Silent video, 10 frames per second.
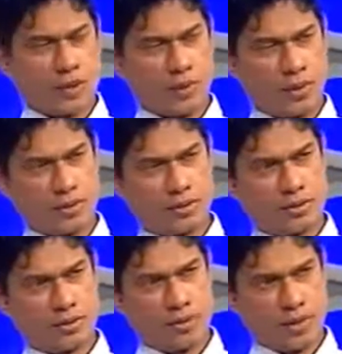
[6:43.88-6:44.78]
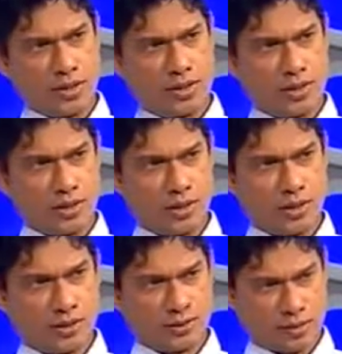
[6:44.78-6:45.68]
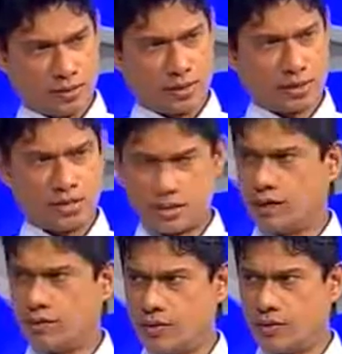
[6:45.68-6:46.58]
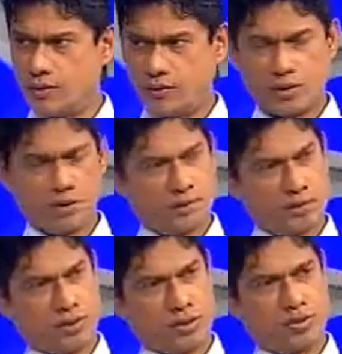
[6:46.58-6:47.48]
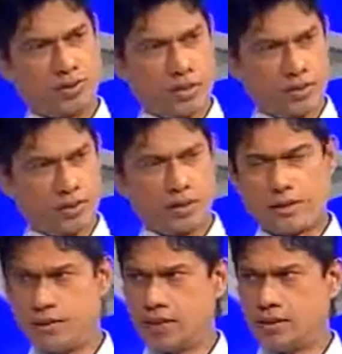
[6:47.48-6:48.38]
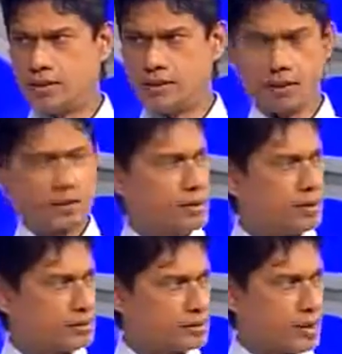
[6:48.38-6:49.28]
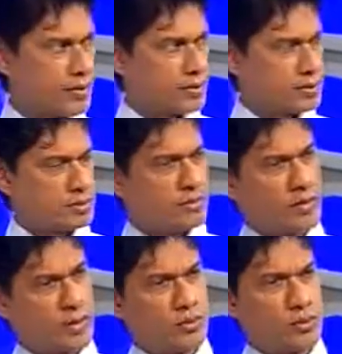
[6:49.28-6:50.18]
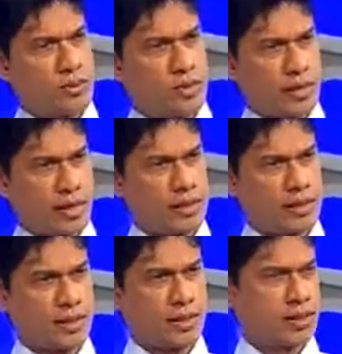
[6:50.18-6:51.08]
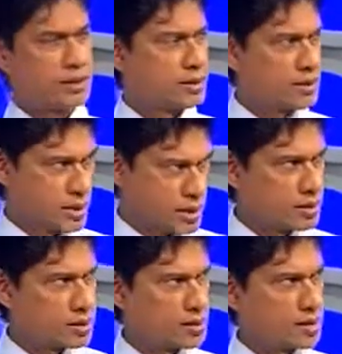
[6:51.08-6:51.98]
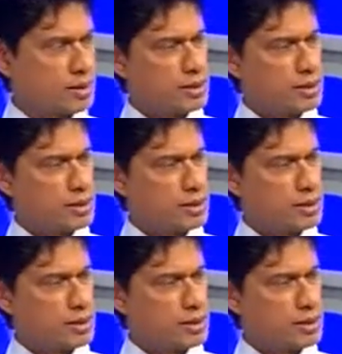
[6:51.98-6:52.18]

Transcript: But with this discovery, then we could get rid of the bacteria, and then there was very good anti-ulcer drugs.